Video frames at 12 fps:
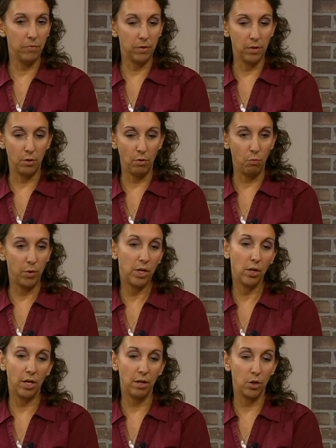
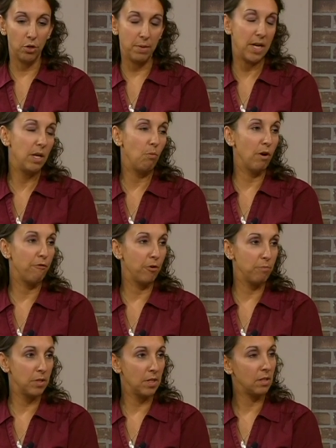It could be anywhere
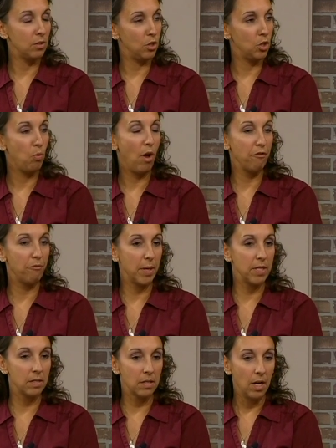from 6 to 12
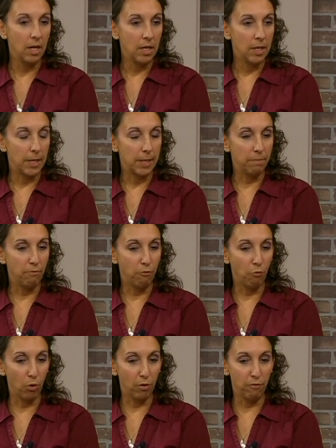months
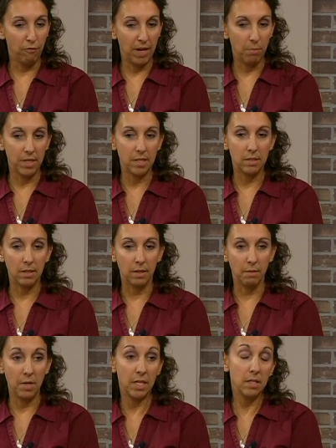for families.
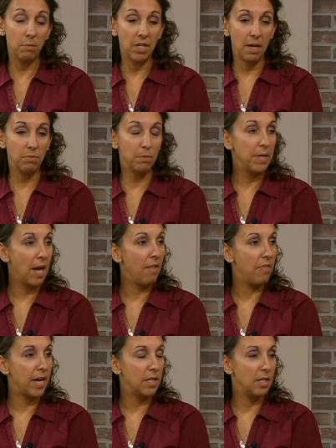And sometimes
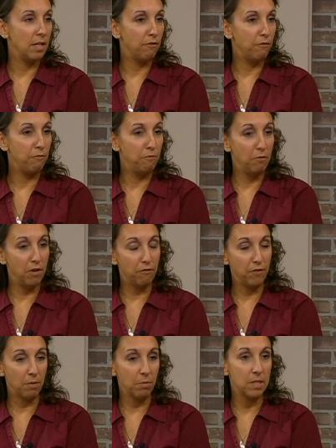beyond that, if
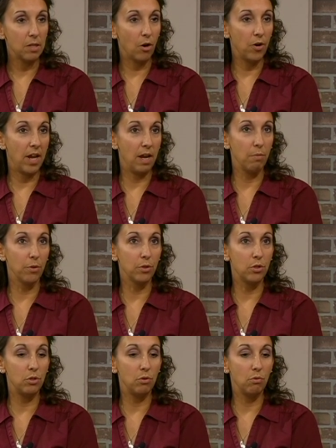families aren't able
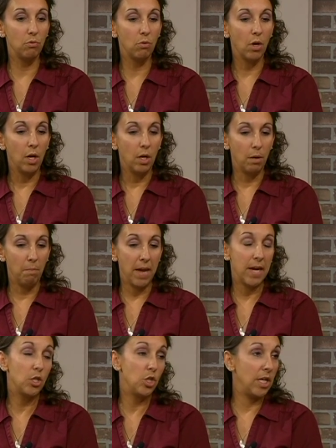to
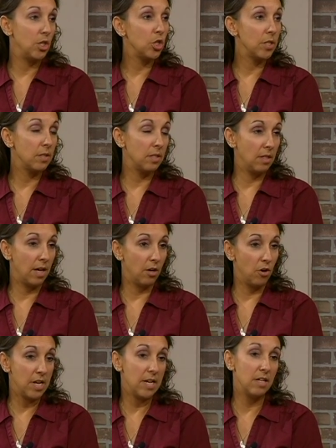make changes that
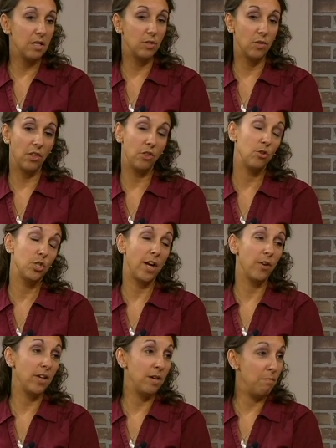are needed so that their
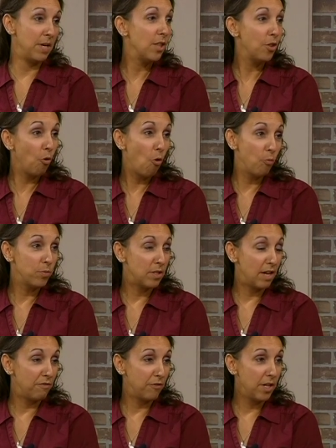child can be in their home
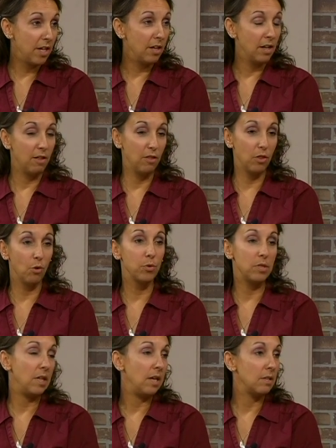safely, then
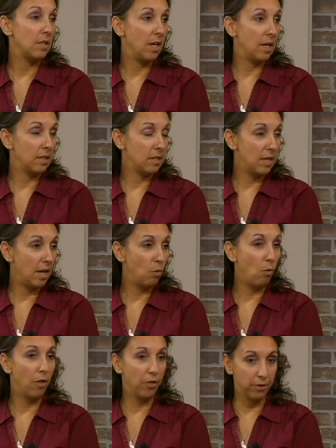those stays can extend
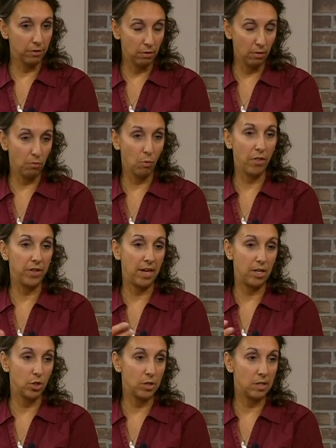while the
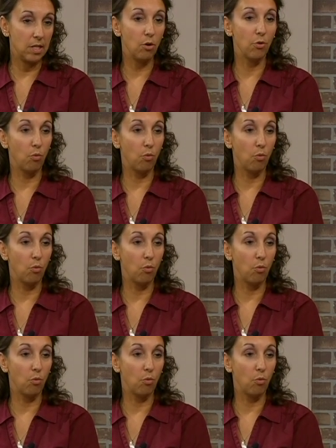agency or the